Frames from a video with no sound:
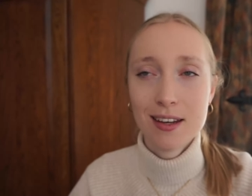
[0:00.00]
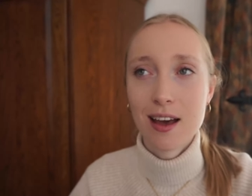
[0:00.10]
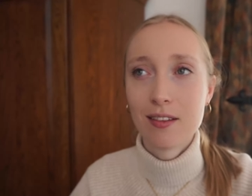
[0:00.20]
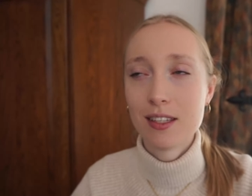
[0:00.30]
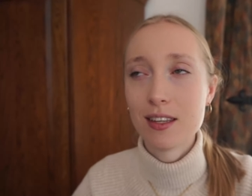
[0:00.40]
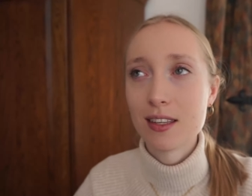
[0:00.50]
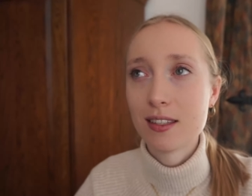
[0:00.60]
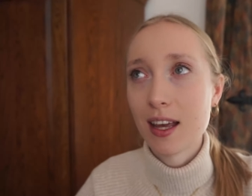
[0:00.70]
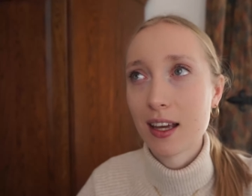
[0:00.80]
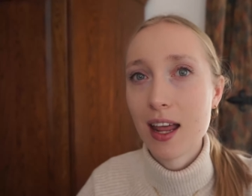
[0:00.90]
Now this is a
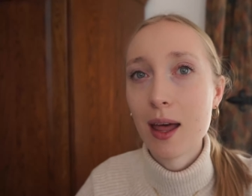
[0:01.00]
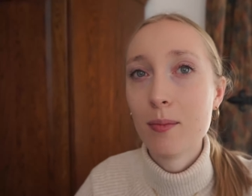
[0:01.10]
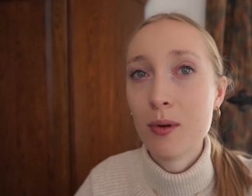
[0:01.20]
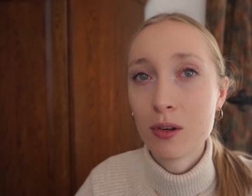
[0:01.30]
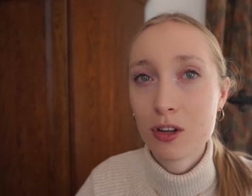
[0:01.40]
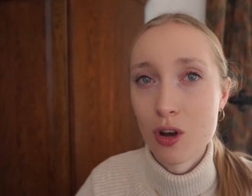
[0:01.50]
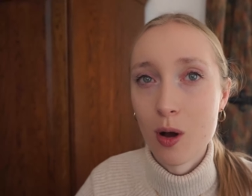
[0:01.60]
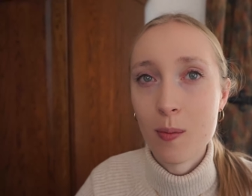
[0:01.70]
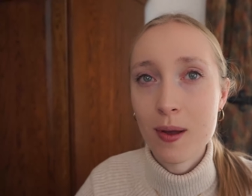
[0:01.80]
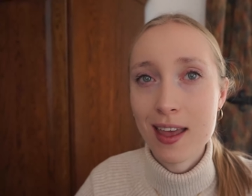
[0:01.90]
second-hand
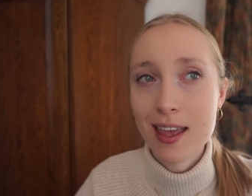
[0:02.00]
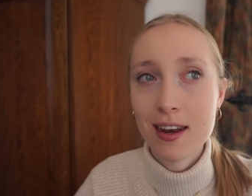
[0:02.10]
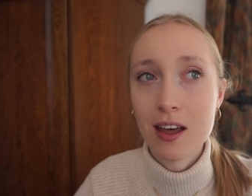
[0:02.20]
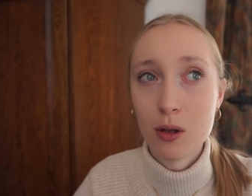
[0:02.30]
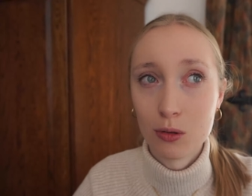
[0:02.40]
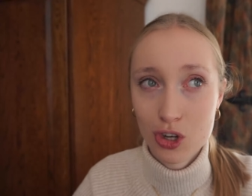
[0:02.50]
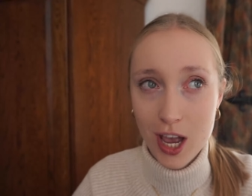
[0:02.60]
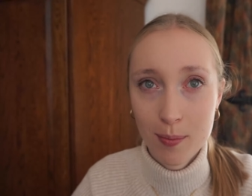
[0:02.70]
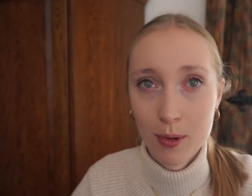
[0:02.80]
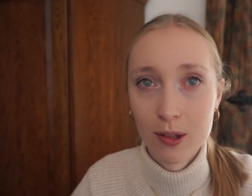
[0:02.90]
bookshop in an old
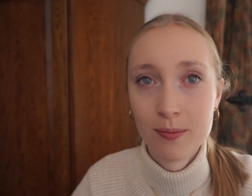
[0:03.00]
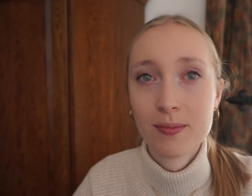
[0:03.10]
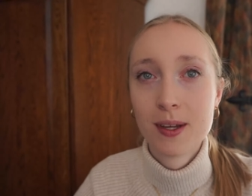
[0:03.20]
chapel